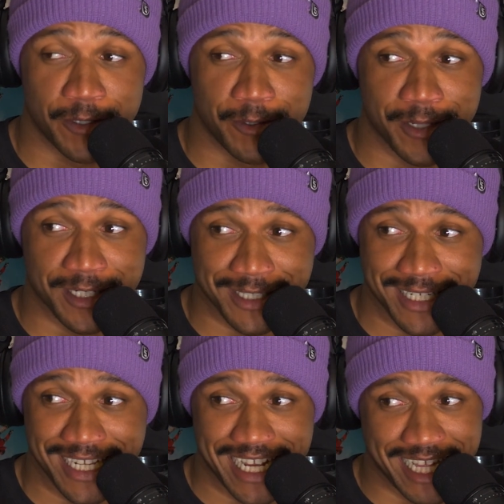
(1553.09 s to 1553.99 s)
to do this.
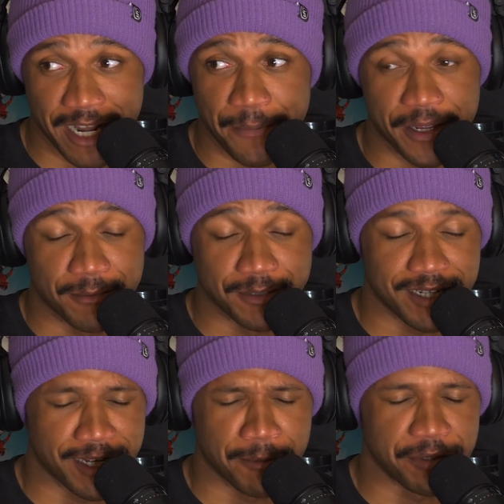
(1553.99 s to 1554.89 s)
And then it becomes
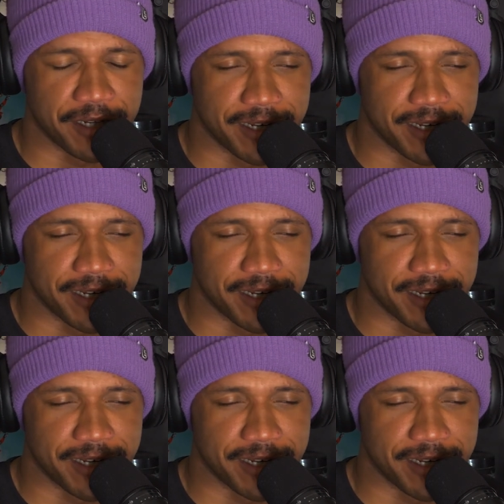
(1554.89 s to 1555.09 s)
a complete